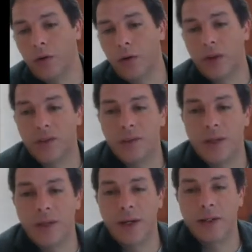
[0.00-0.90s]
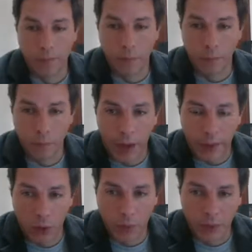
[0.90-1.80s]
So
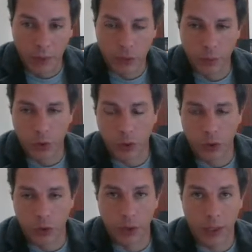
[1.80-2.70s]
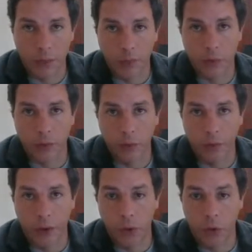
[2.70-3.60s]
binomial distribution
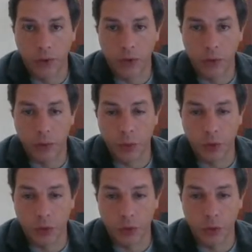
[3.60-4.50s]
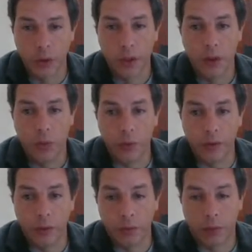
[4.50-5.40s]
comes from a Bernoulli distribution
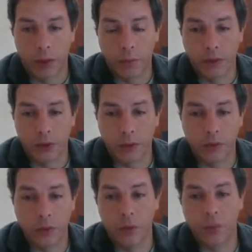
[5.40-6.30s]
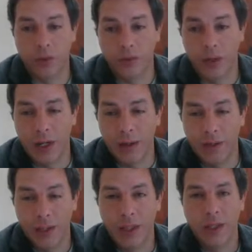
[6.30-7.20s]
with parameter
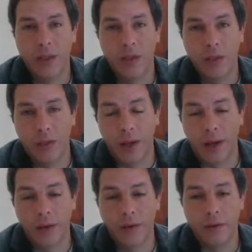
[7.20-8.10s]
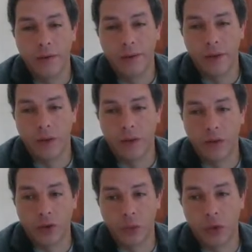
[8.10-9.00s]
0.5. Then
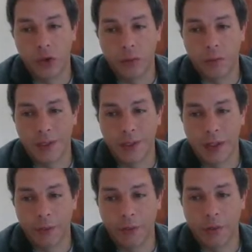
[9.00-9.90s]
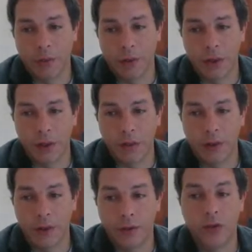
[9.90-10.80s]
the distribution
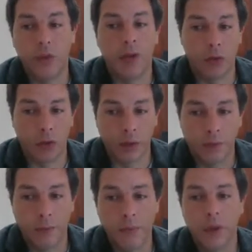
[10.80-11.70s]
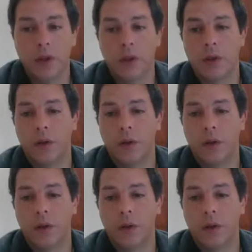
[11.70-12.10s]
becomes symmetrical.